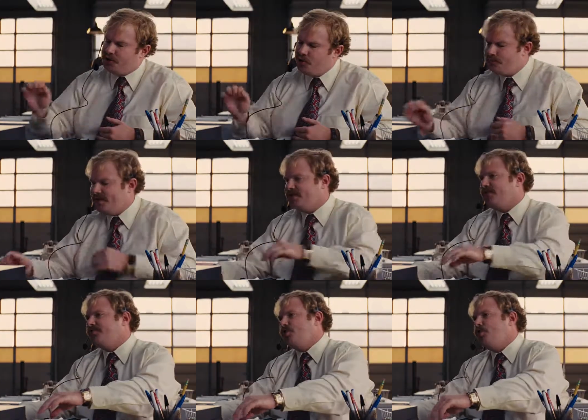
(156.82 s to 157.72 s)
introduce
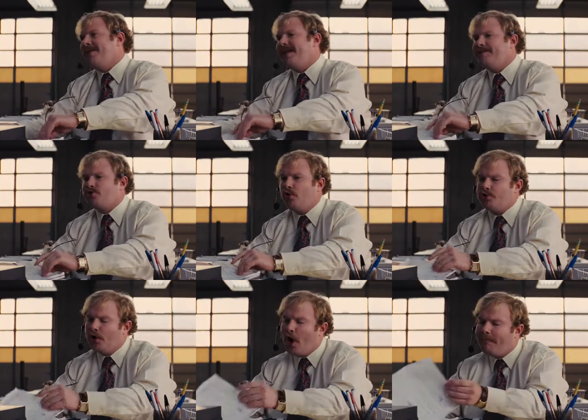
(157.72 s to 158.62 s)
myself to you. My name is
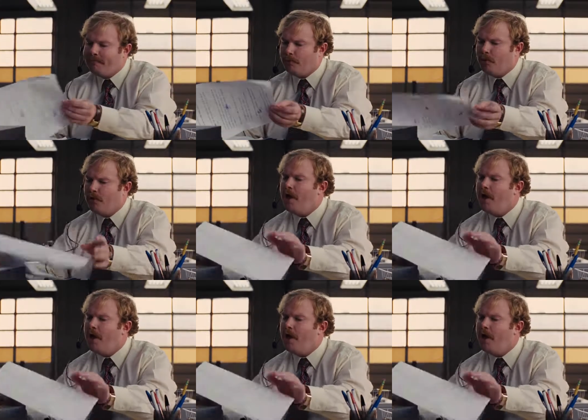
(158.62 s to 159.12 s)
Alton Kupferberg.